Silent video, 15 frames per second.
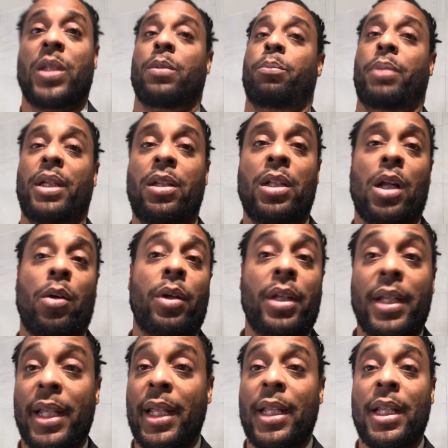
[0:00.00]
But, you know, he,
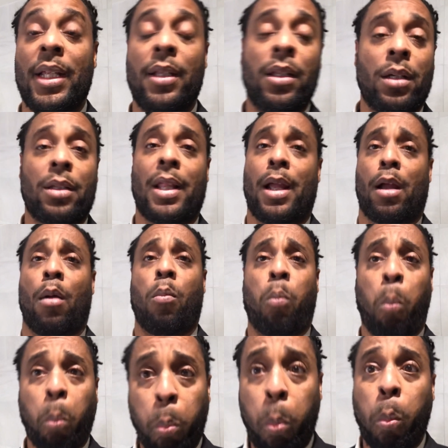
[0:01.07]
he, he looked like a
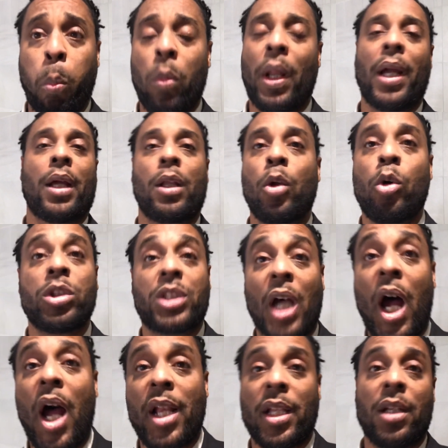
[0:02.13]
like a little
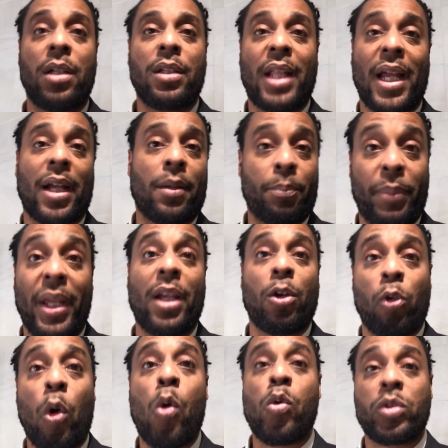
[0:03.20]
toddler, like a big
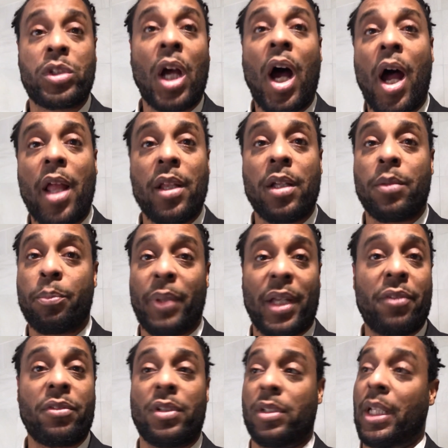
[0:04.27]
grown toddler,
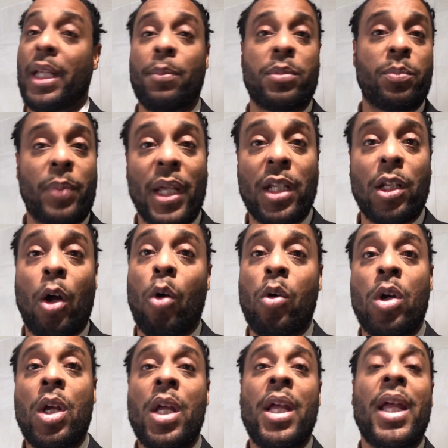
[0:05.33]
big big
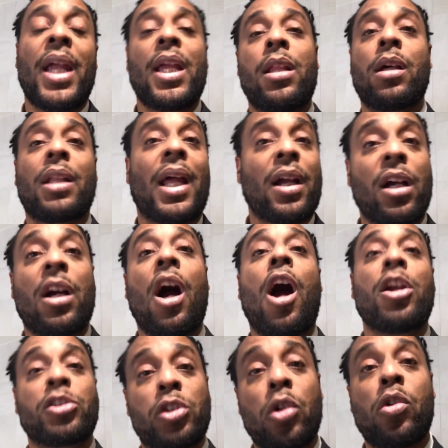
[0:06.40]
no. He looked like a
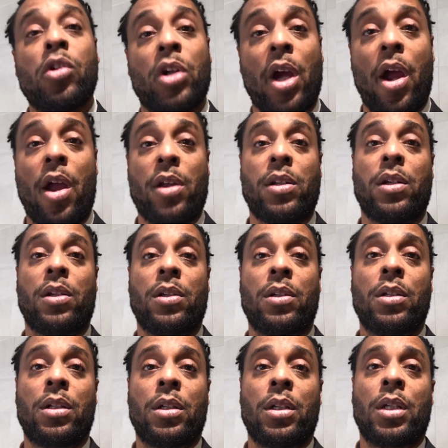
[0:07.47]
cartoon character.
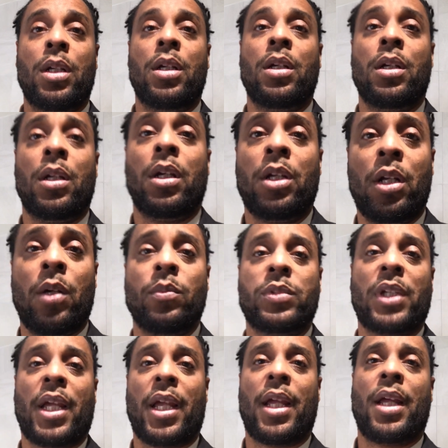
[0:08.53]
You know what I'm
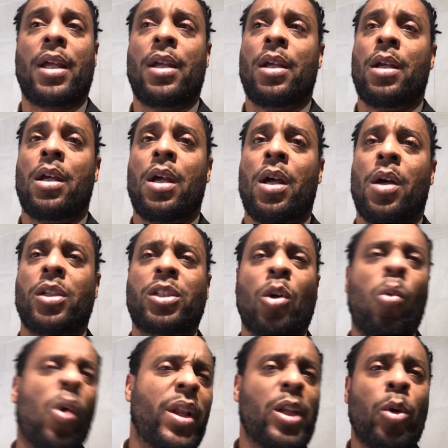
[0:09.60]
saying? So
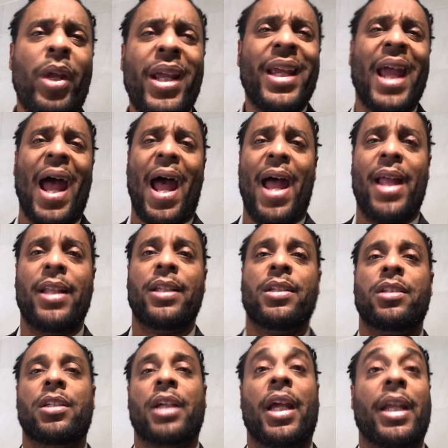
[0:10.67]
what do he got?
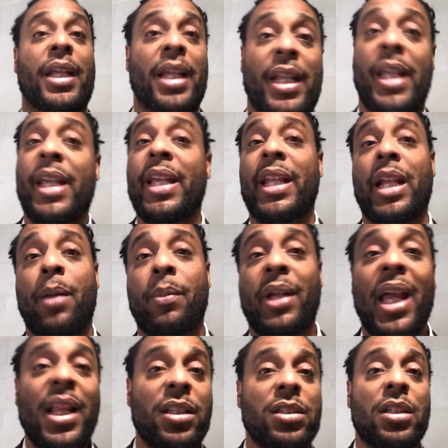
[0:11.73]
And then he ended up
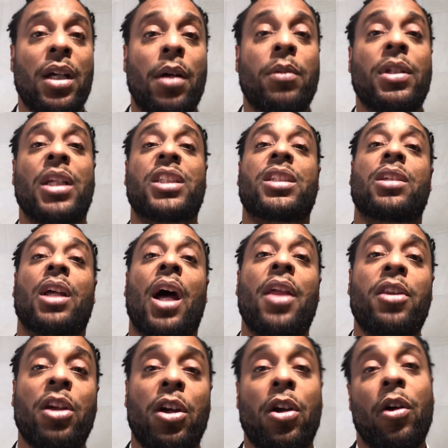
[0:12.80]
getting some. Then the
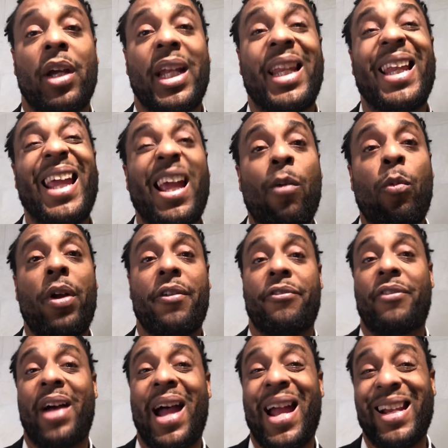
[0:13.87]
other girl he lived with
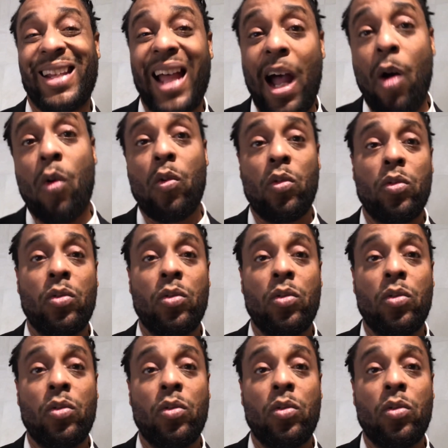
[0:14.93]
find out.